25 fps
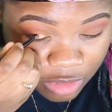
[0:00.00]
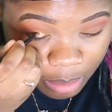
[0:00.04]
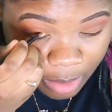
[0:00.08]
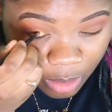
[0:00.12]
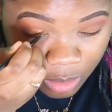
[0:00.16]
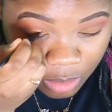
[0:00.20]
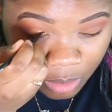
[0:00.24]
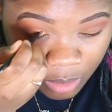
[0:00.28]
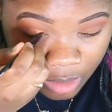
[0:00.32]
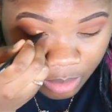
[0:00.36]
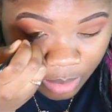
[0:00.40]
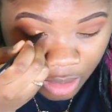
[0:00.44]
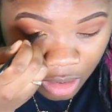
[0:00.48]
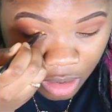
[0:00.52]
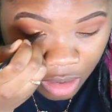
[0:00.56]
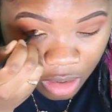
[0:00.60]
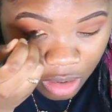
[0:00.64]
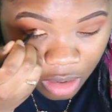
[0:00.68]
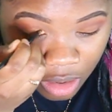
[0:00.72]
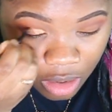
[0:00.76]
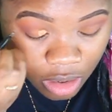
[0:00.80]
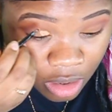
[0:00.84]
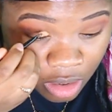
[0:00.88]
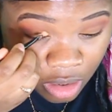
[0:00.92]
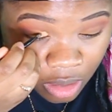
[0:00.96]
back in with
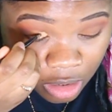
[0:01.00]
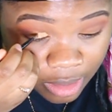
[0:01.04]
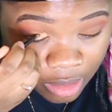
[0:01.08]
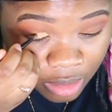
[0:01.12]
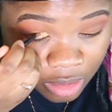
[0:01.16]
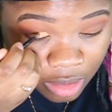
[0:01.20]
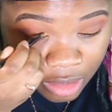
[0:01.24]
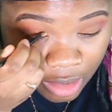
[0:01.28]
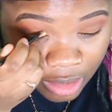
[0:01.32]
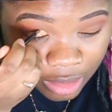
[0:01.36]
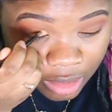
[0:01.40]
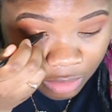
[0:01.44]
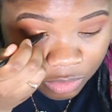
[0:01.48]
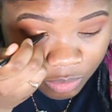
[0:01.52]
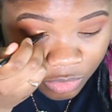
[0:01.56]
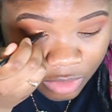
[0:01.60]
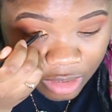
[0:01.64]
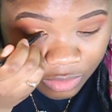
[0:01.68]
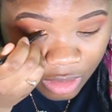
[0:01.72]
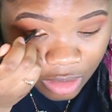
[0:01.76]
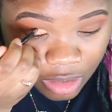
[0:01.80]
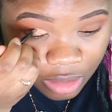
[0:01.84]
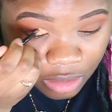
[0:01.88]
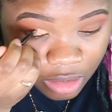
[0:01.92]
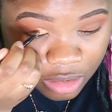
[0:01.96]
that LA
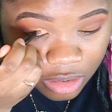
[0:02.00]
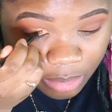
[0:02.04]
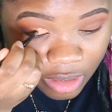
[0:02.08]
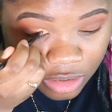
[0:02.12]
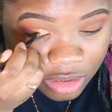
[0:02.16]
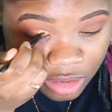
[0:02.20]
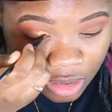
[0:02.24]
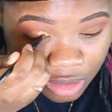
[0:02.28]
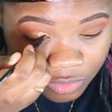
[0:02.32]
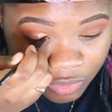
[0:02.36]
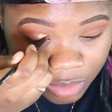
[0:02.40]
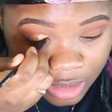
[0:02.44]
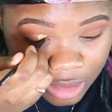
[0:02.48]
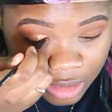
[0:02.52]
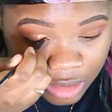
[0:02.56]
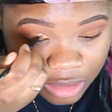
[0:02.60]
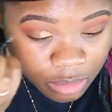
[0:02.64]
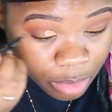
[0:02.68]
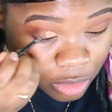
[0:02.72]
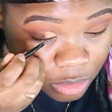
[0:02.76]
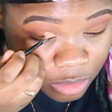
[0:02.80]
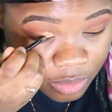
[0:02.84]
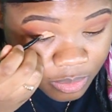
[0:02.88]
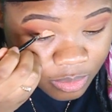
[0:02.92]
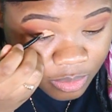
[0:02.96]
Girl Concealer
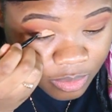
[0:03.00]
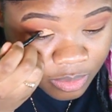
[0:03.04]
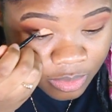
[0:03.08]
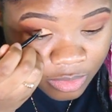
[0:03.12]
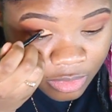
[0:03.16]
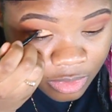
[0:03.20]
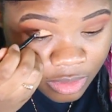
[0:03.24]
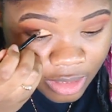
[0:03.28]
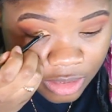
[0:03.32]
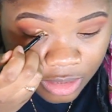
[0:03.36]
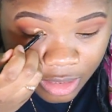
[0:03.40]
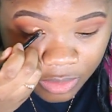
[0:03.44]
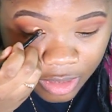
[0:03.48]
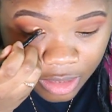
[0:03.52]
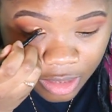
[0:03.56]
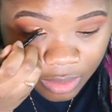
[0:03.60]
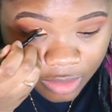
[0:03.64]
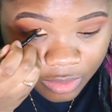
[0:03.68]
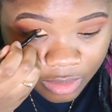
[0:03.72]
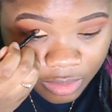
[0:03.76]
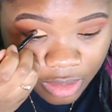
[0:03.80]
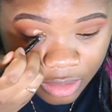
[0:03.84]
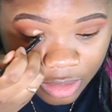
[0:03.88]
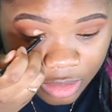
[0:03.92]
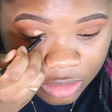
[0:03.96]
and I'm just putting that
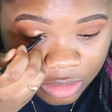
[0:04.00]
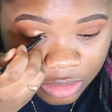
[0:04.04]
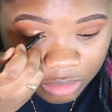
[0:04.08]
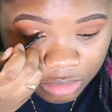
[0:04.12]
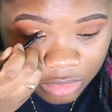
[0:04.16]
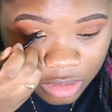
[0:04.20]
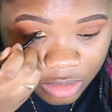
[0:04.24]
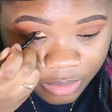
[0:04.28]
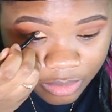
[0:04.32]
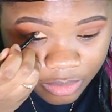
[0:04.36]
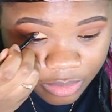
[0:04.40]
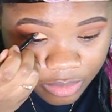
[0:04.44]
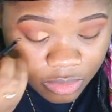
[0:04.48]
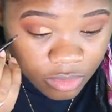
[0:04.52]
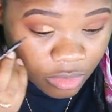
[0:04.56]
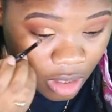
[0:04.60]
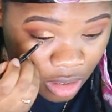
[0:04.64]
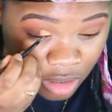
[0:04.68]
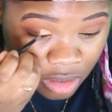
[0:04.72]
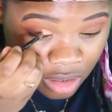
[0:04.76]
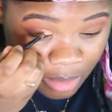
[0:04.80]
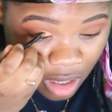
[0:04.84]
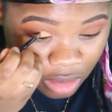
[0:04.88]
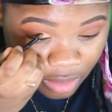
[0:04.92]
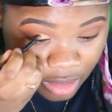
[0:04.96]
on my lid
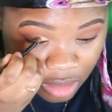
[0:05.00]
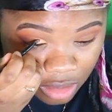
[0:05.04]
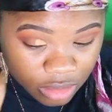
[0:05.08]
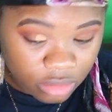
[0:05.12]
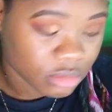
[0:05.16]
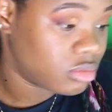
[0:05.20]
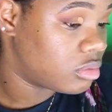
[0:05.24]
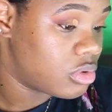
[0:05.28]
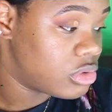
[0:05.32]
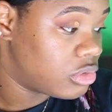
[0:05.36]
a little bit.